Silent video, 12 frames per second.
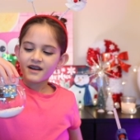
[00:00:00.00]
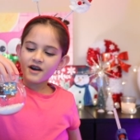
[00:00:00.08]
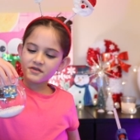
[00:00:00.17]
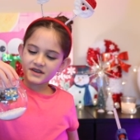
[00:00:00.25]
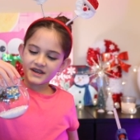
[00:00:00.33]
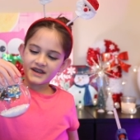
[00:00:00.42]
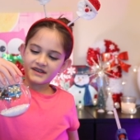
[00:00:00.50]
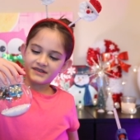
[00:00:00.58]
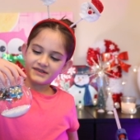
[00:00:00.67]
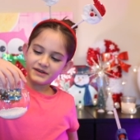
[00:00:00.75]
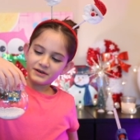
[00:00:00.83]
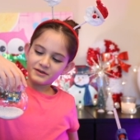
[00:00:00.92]
Okay,
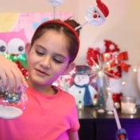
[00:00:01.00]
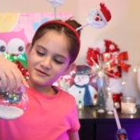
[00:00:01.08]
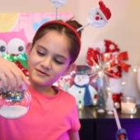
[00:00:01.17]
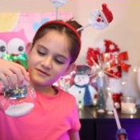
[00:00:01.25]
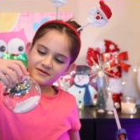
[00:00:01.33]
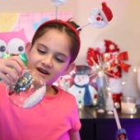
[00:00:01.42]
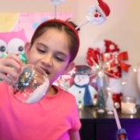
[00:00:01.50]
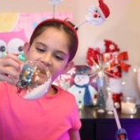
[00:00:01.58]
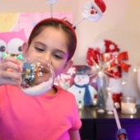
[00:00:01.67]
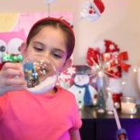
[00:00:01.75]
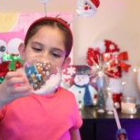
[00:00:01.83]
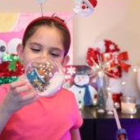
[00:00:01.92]
so I
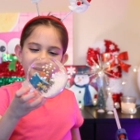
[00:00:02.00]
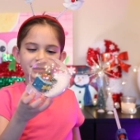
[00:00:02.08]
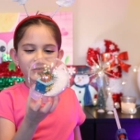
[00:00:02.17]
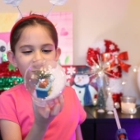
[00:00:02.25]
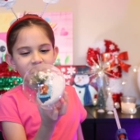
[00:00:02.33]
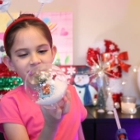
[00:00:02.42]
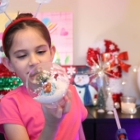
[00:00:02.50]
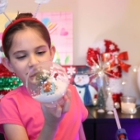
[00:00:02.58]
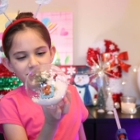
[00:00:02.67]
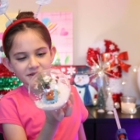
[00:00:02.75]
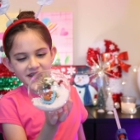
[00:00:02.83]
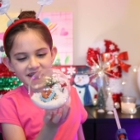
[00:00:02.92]
had an adult help
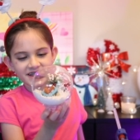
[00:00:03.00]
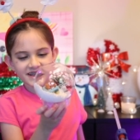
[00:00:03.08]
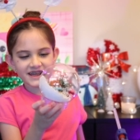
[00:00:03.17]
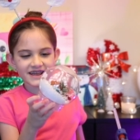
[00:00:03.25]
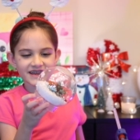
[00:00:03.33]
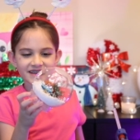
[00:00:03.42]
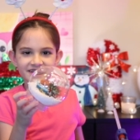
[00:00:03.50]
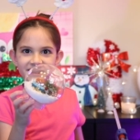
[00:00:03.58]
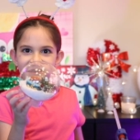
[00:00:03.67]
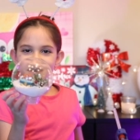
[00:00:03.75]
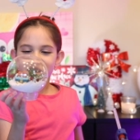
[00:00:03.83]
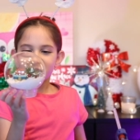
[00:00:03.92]
me and